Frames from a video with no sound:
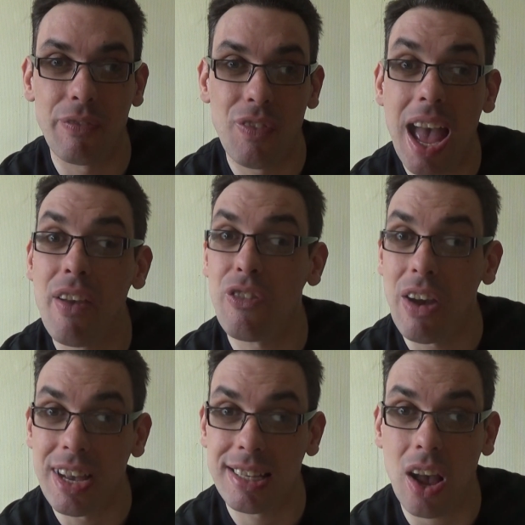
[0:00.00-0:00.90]
in there. In
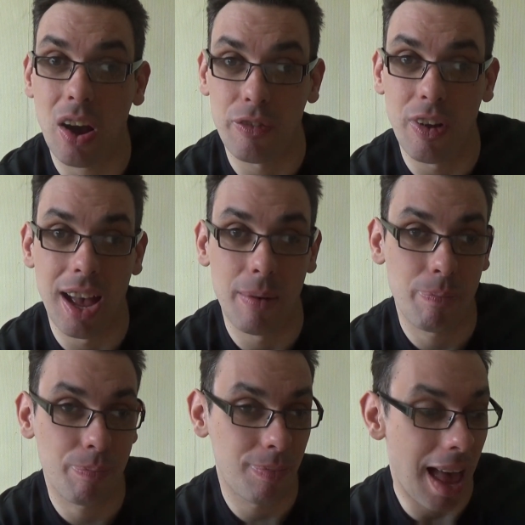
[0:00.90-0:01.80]
fact, I've
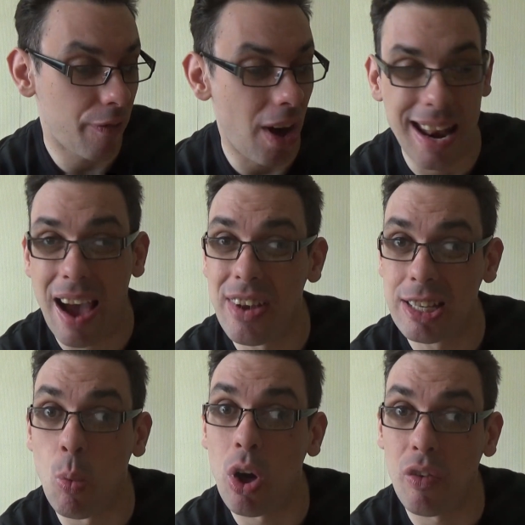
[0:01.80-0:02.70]
now found out
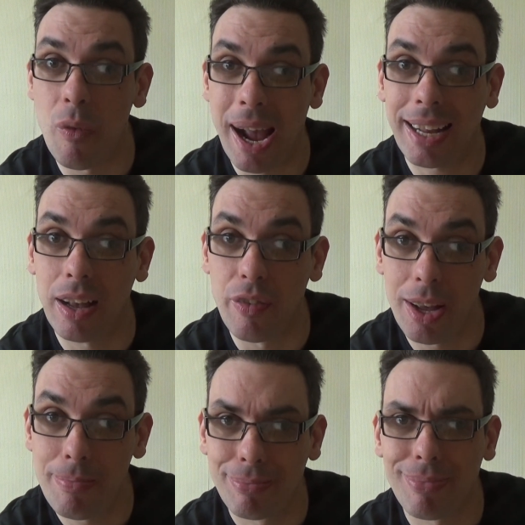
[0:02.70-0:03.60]
there's one on the back
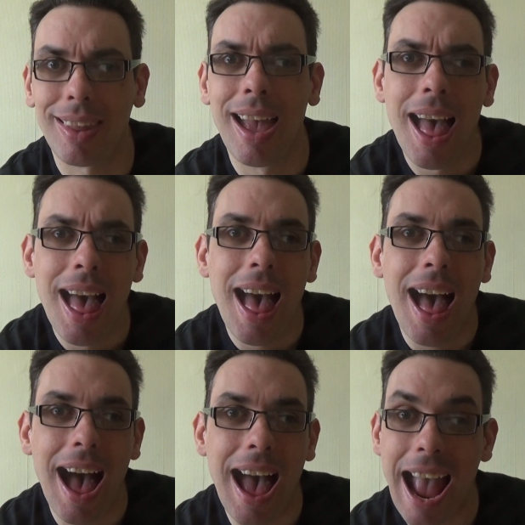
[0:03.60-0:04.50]
cover.
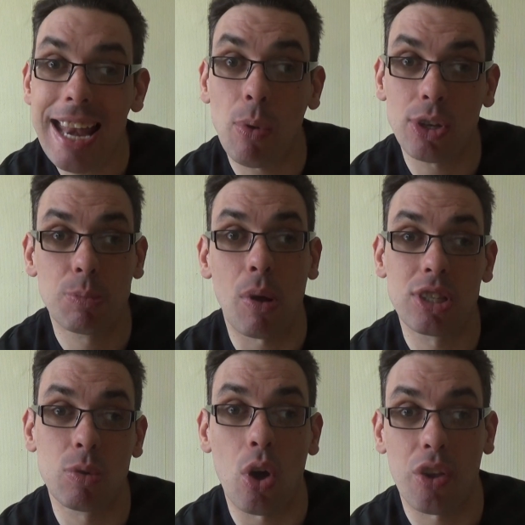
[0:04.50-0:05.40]
Anyone who
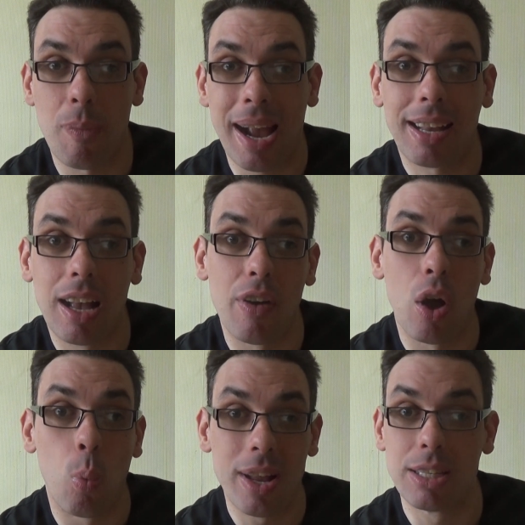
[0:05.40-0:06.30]
spots one on the back cover
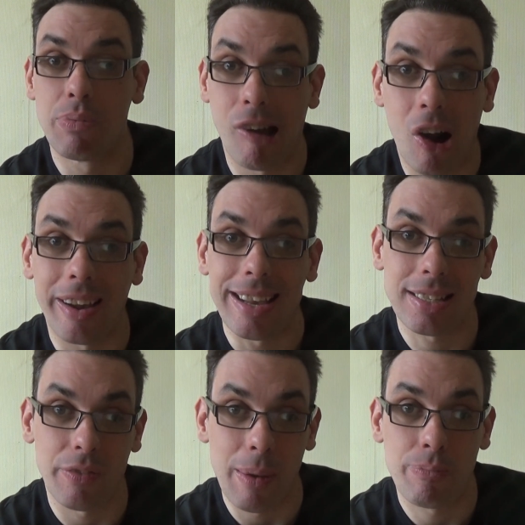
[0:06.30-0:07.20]
wins a
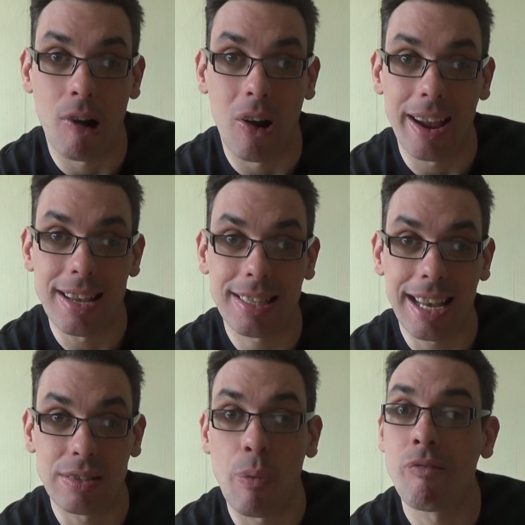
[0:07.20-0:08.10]
prize, and that prize
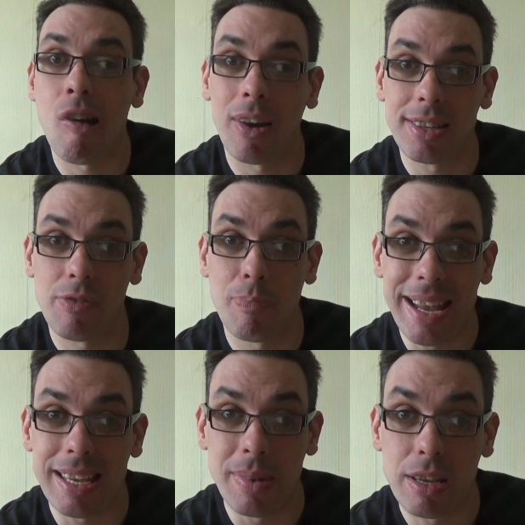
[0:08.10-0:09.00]
is the prize of
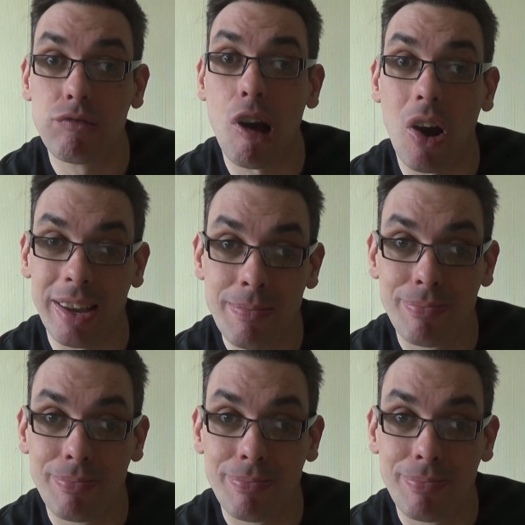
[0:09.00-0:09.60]
making me cry.